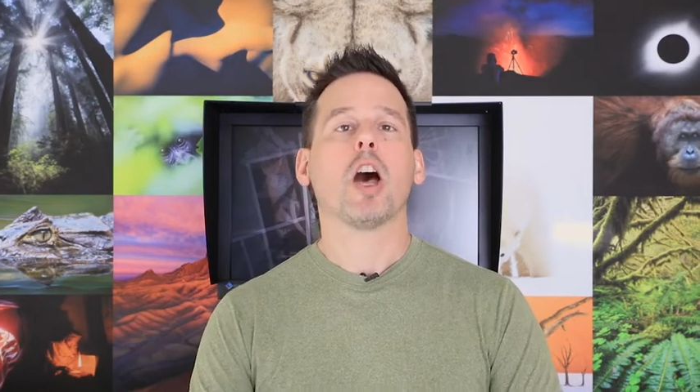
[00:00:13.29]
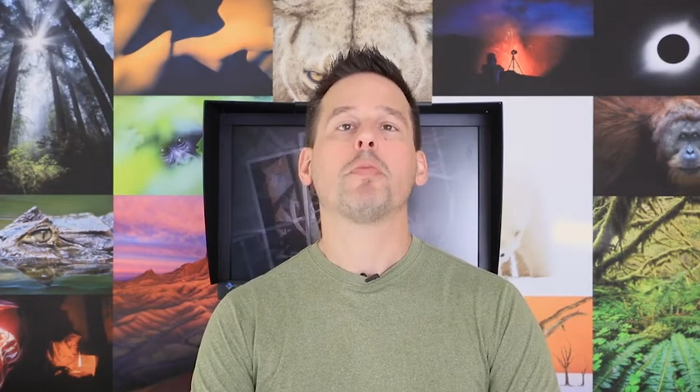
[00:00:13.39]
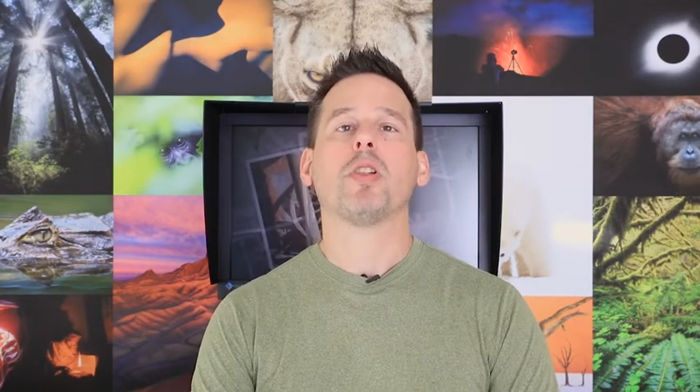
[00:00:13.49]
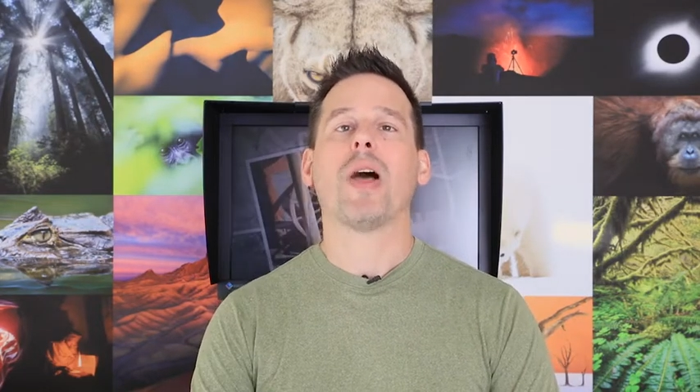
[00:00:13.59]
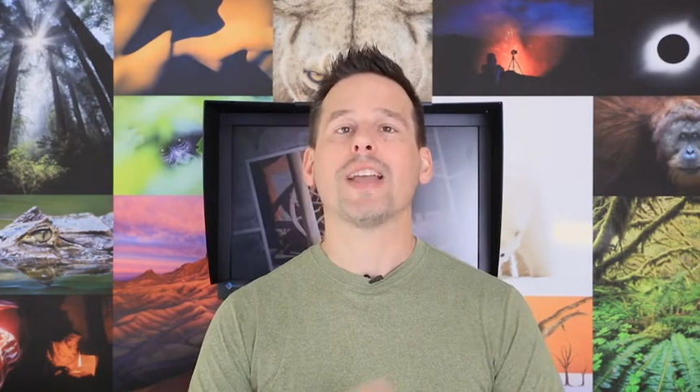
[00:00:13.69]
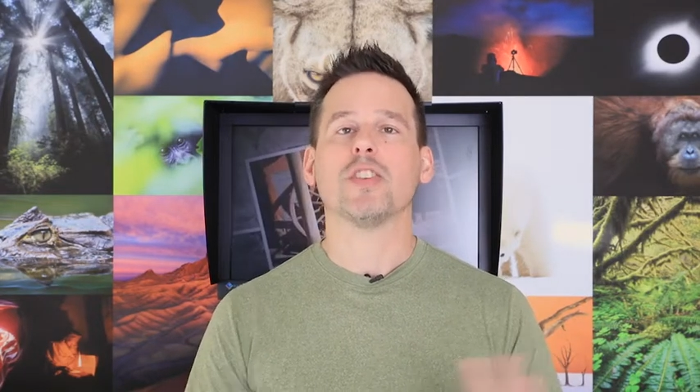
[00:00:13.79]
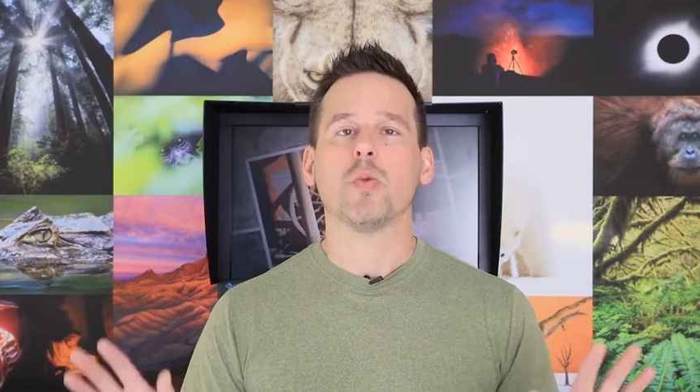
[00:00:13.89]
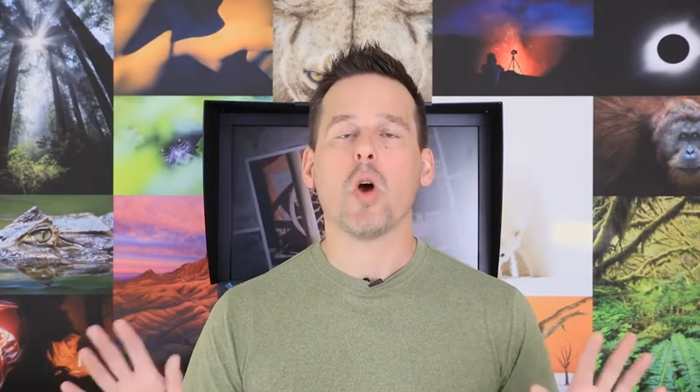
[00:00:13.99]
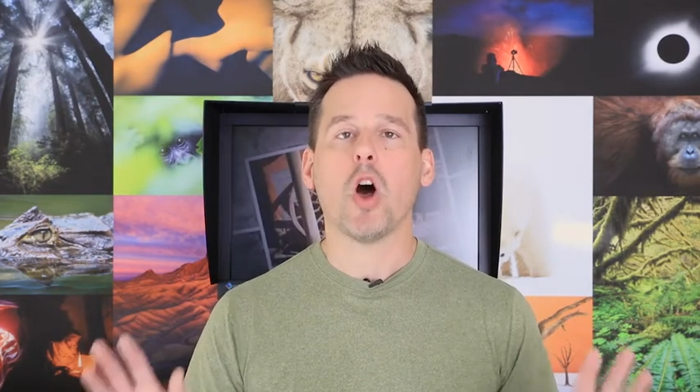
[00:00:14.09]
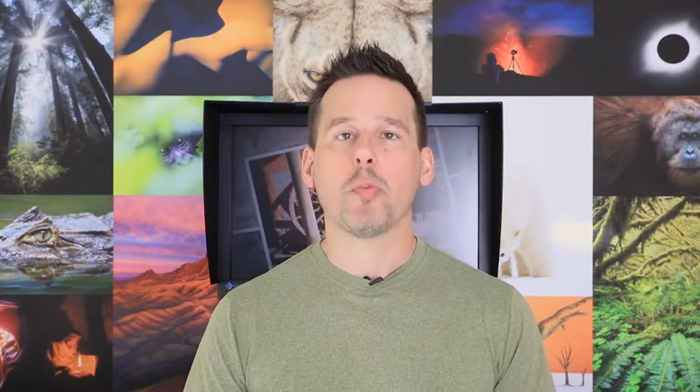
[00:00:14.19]
apply
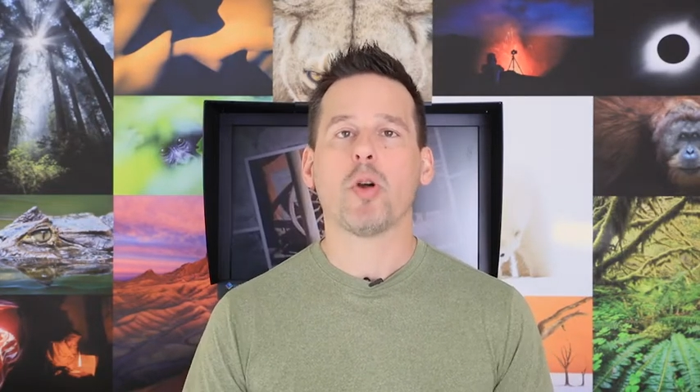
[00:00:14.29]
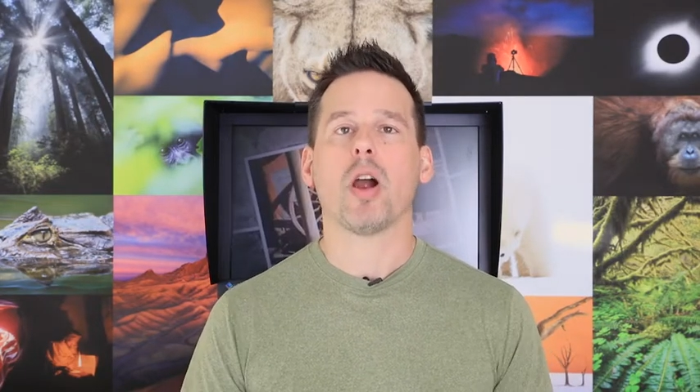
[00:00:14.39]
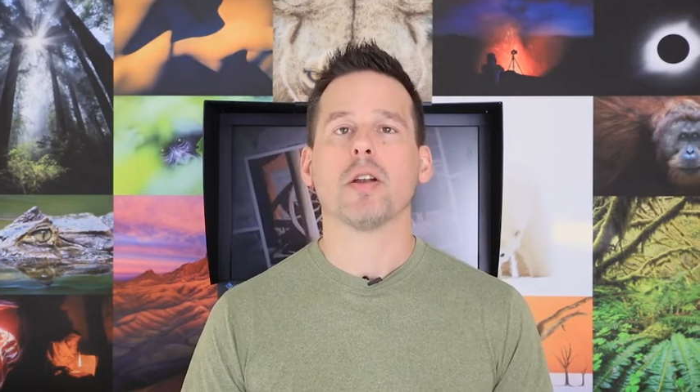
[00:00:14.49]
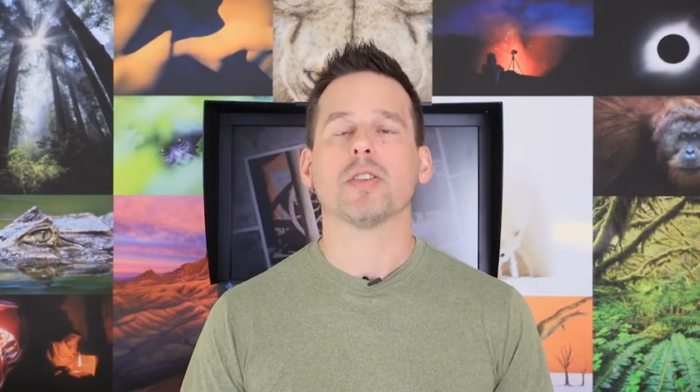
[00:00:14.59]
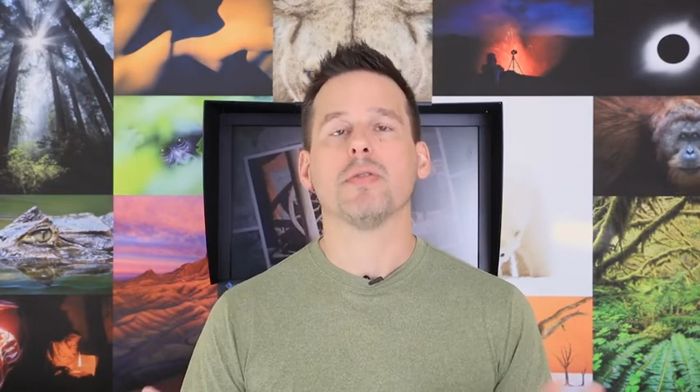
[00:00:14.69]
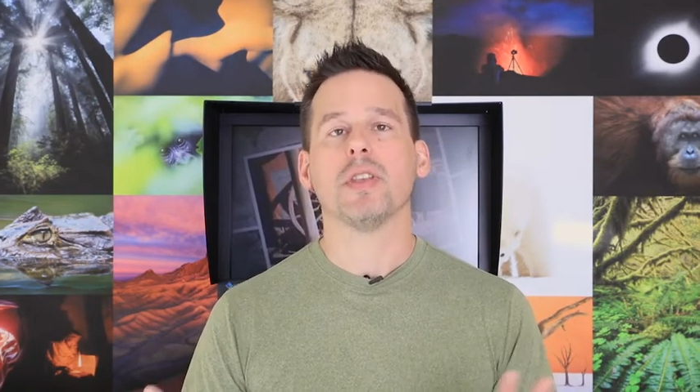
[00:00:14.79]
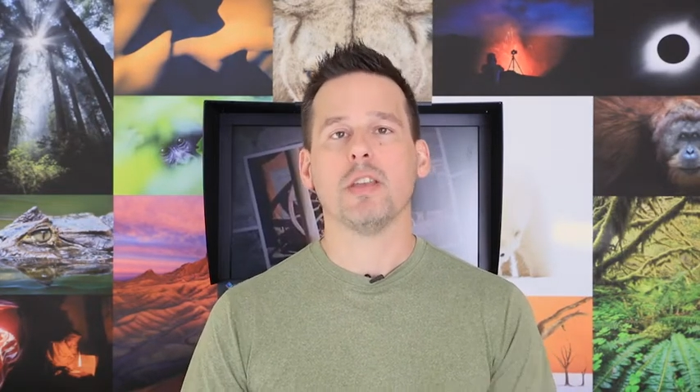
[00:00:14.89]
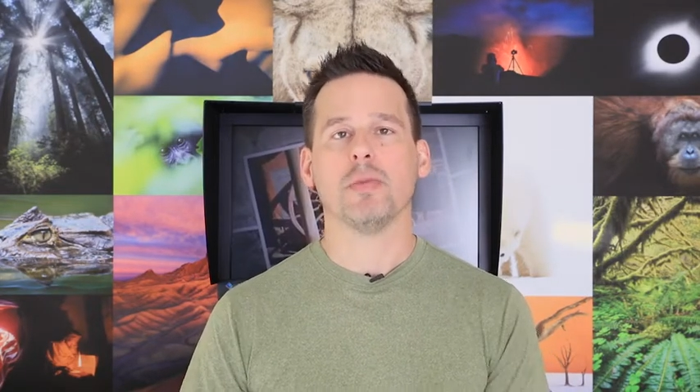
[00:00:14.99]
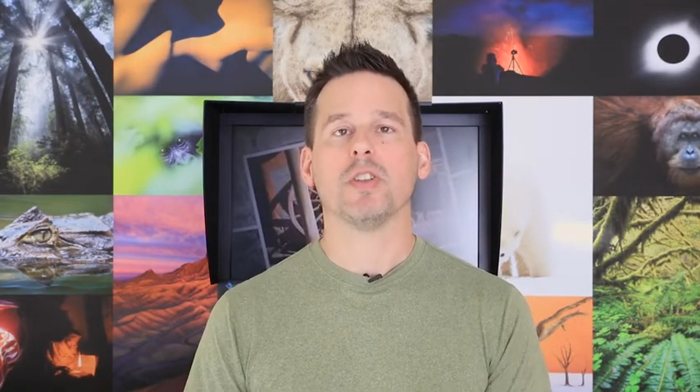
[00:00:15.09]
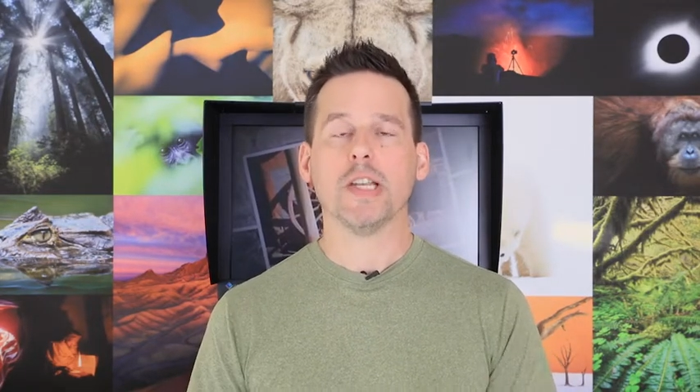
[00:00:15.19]
to all parts of
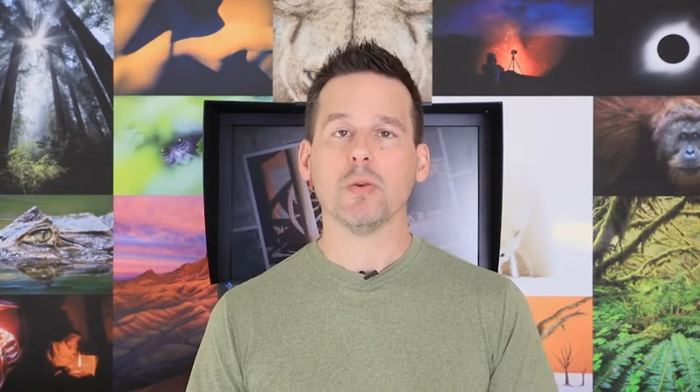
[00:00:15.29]
the image